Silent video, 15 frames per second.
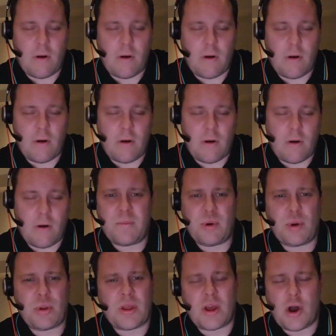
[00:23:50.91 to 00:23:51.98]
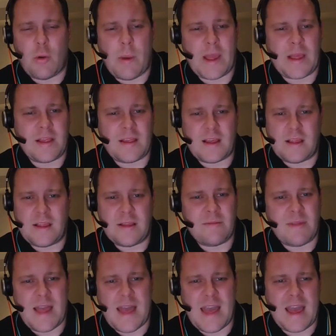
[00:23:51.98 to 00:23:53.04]
Put the comments in
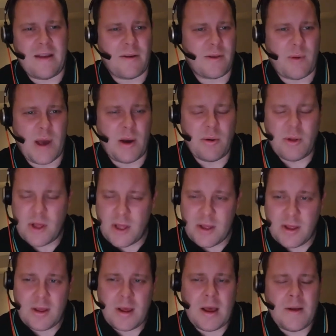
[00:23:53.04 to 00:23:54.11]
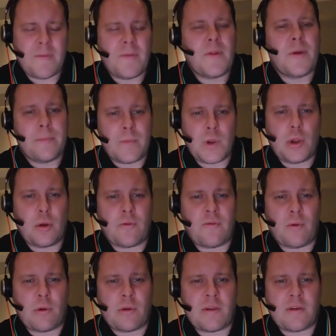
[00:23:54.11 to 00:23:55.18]
there as well. Look
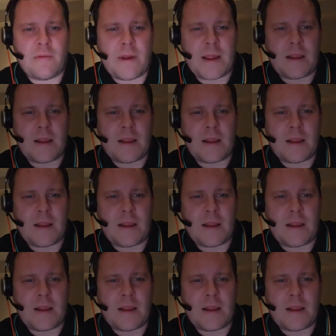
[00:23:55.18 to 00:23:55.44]
forward to reading